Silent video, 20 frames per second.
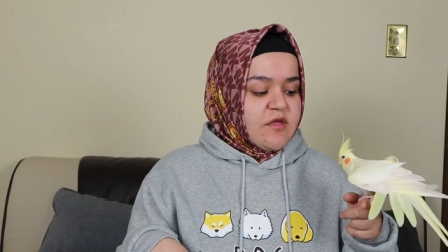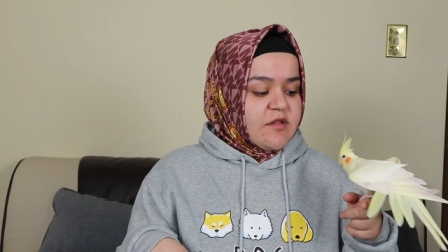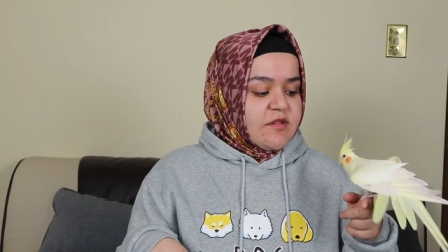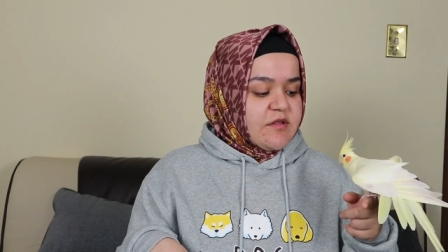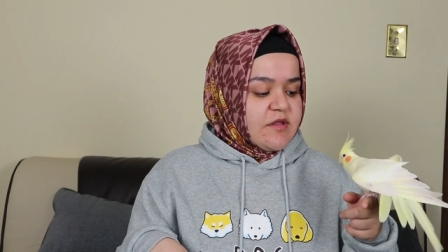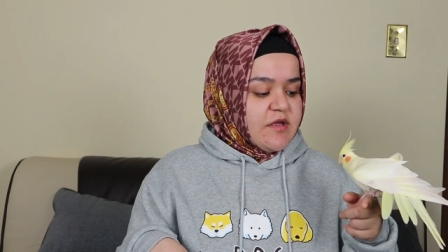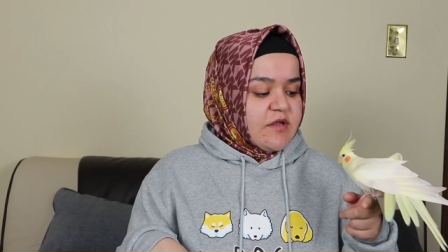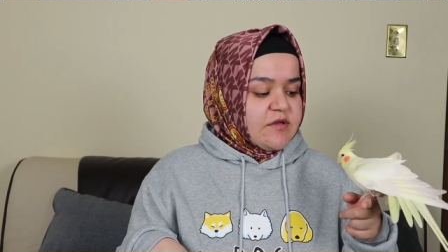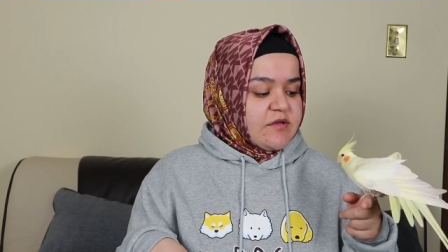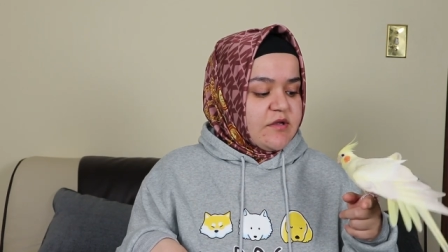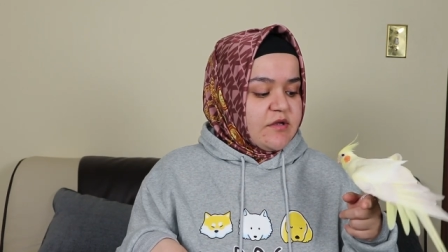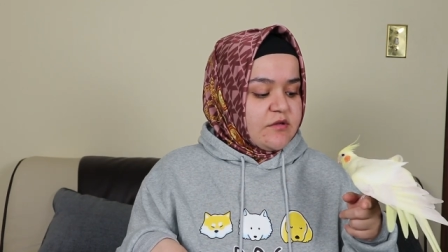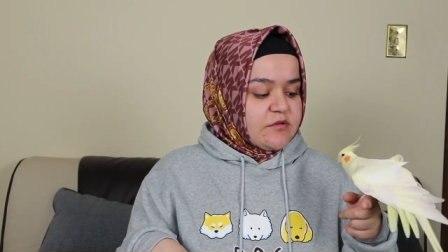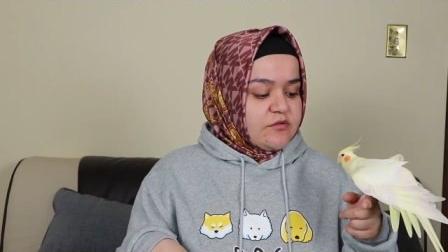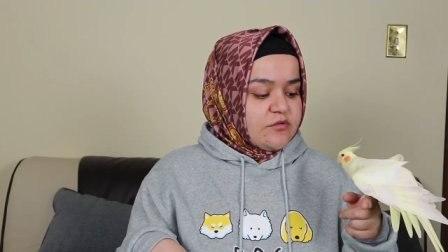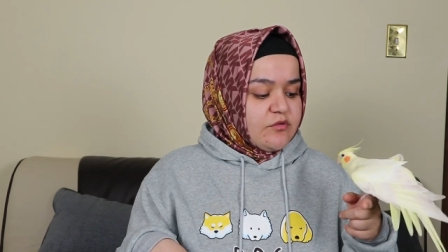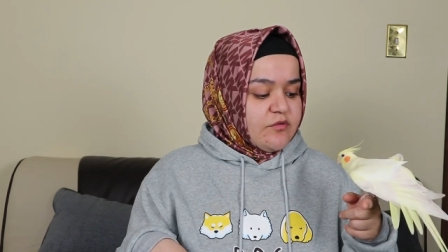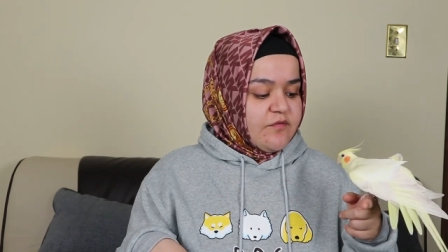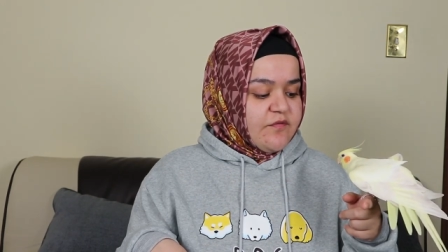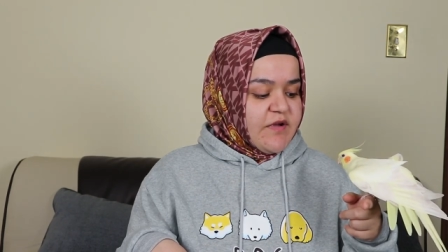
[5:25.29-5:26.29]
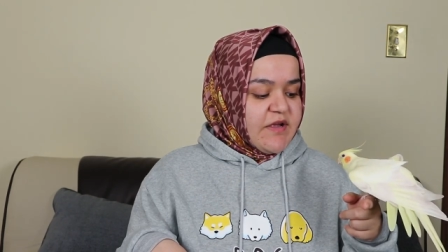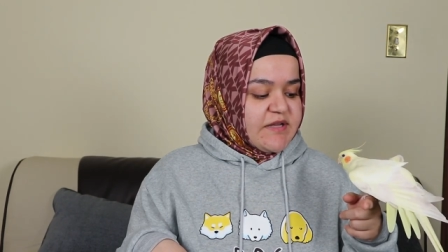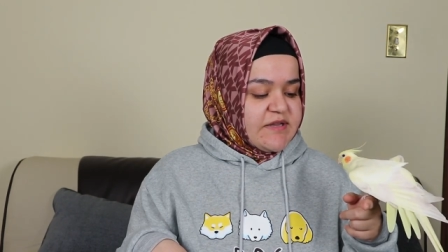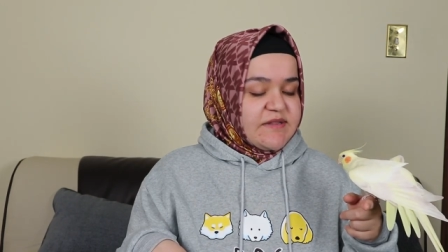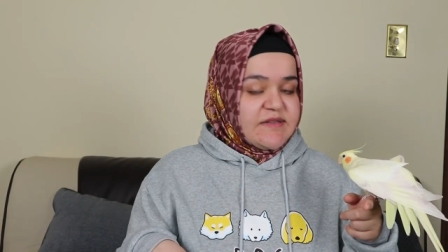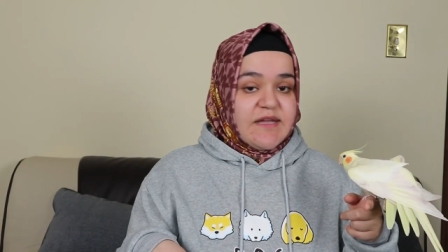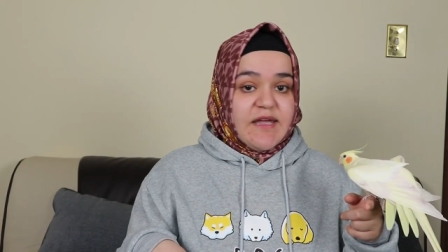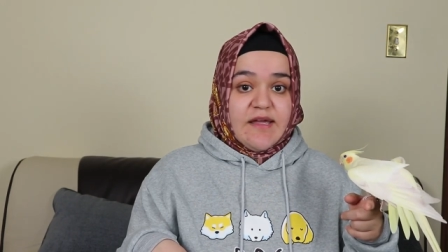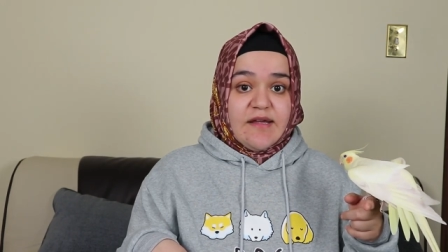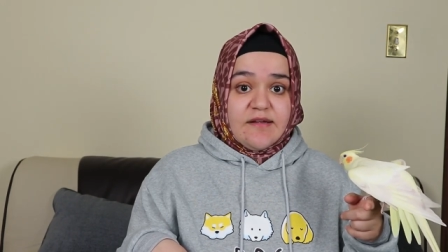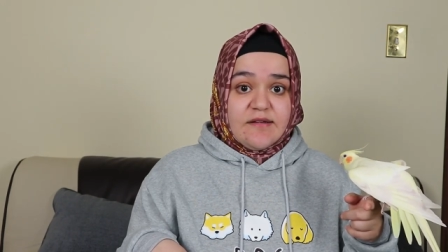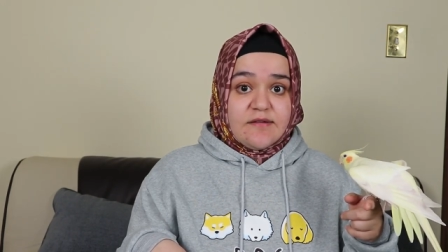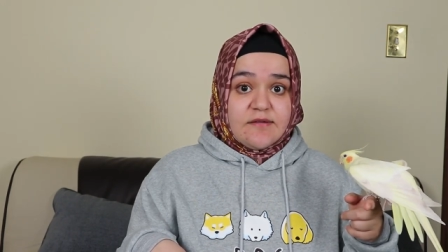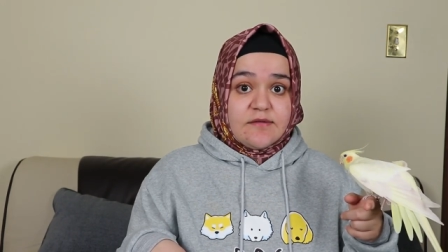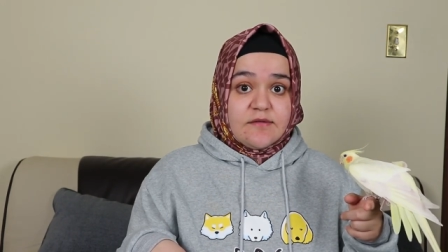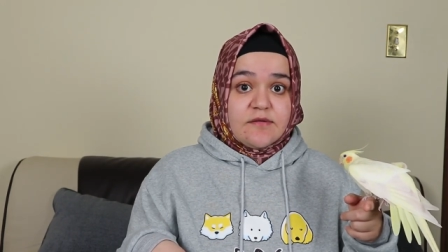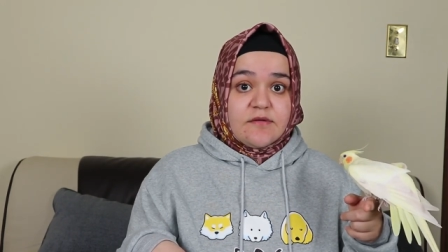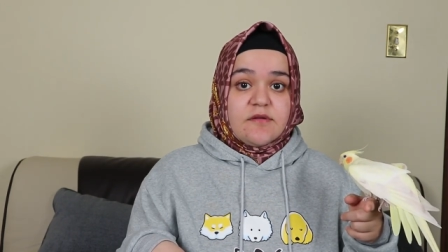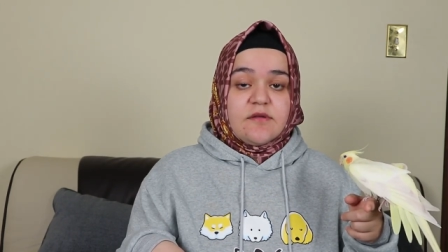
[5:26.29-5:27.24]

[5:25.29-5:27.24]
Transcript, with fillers: and then they'll do vet tech.